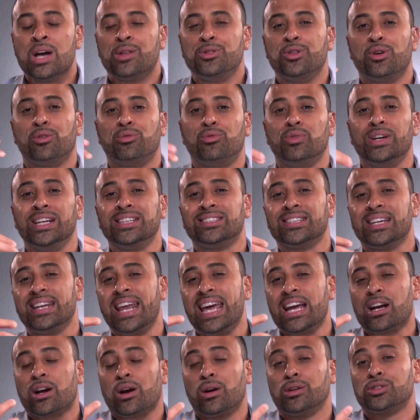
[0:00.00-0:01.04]
The reason
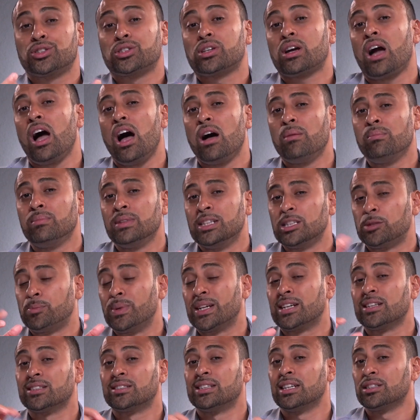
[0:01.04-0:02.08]
a curse come is
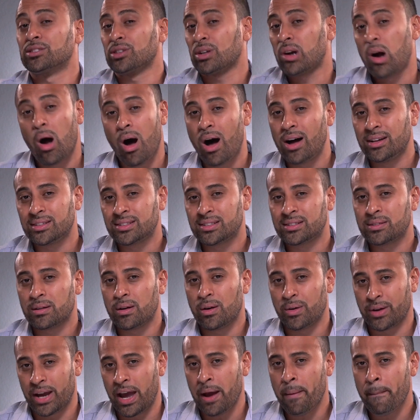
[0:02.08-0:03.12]
because there's a cause,
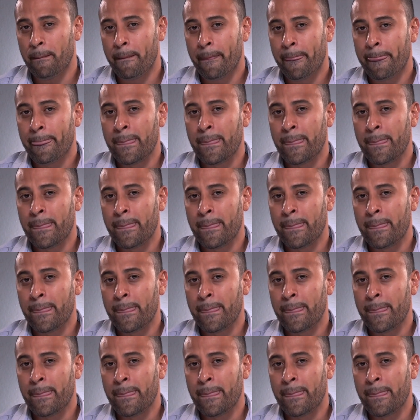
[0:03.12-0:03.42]
okay?